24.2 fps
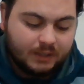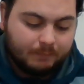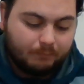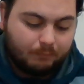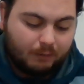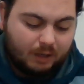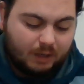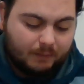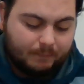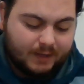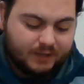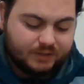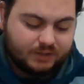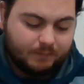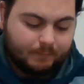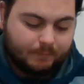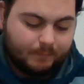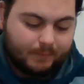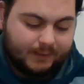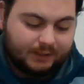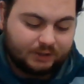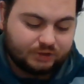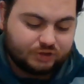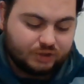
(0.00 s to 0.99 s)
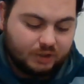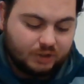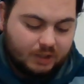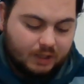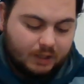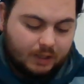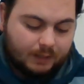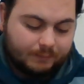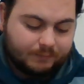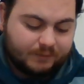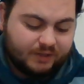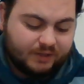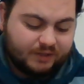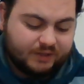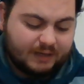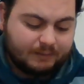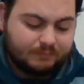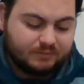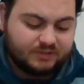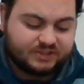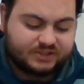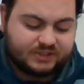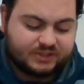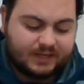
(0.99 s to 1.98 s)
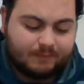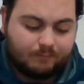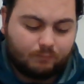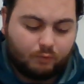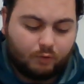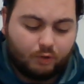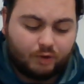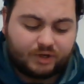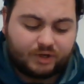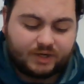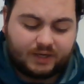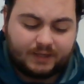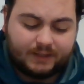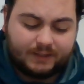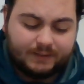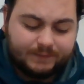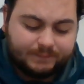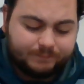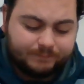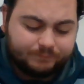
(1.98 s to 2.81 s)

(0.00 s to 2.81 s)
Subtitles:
my man of the match, I'm going to go with Sam Walker.